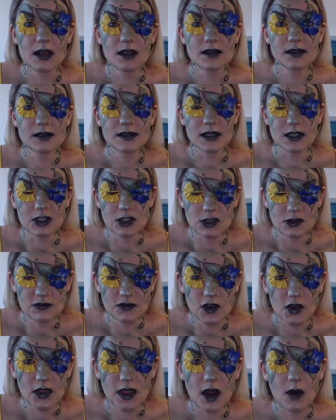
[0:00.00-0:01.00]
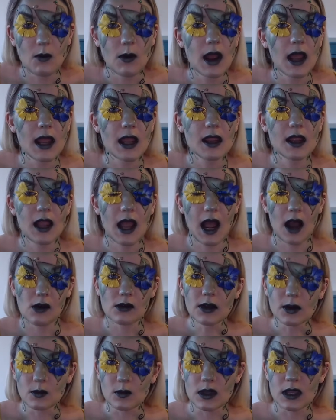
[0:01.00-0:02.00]
since you feel that way how
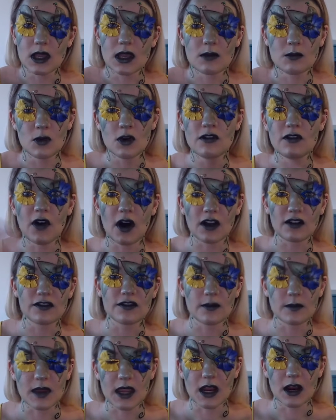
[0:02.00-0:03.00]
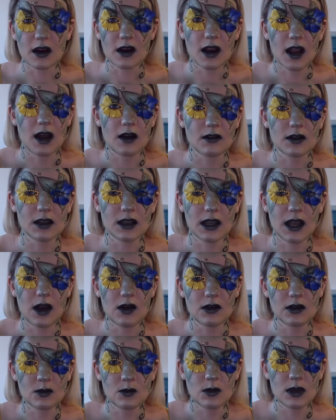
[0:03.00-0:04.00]
can we move on from here how,
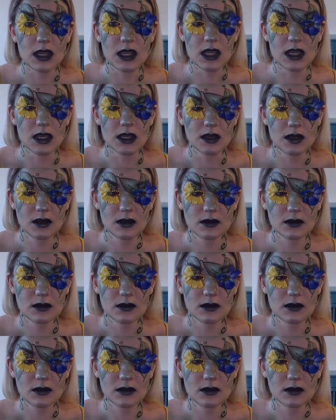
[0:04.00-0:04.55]
how can we